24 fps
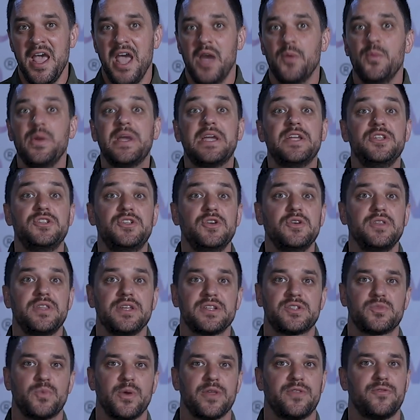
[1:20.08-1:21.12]
And we can do
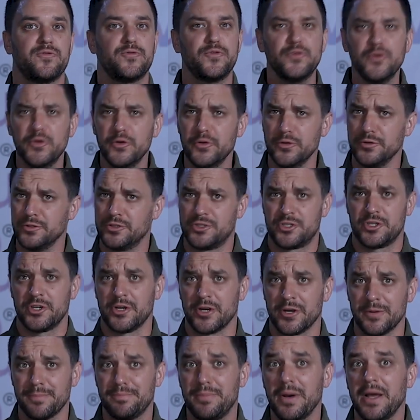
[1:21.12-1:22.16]
this with food,
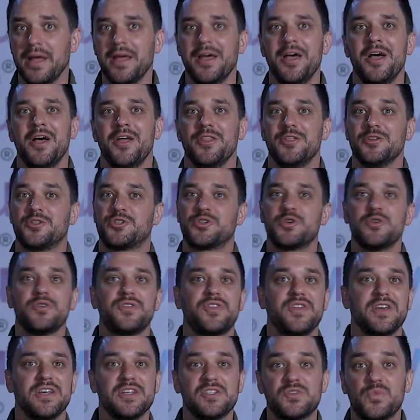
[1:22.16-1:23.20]
sure, but the
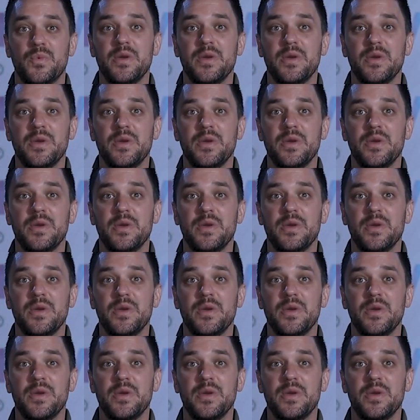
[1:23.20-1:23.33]
truth is